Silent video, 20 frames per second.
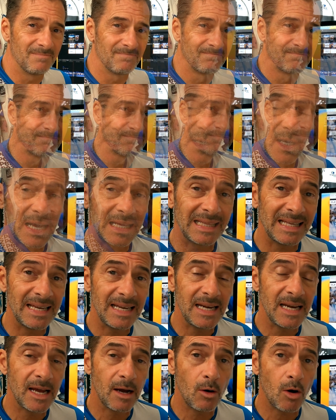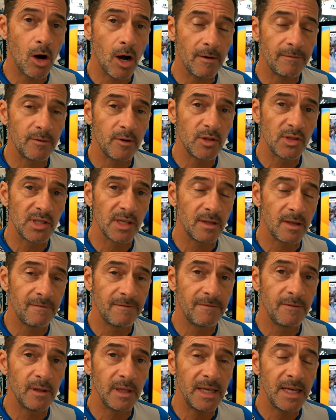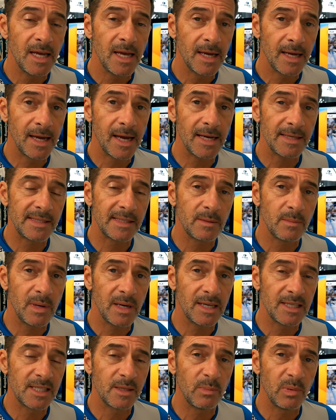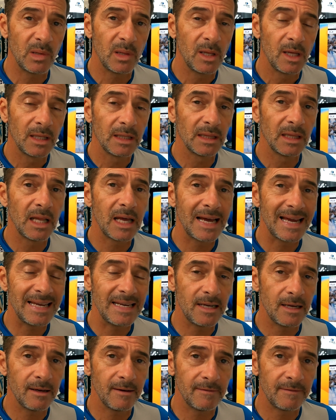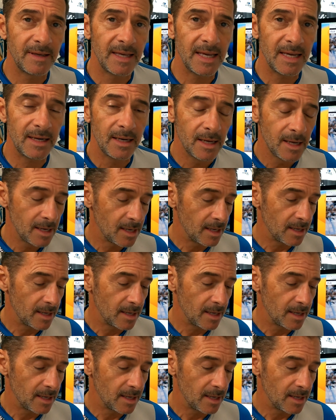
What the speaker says: This Ale now offers a fully customizable line of kit.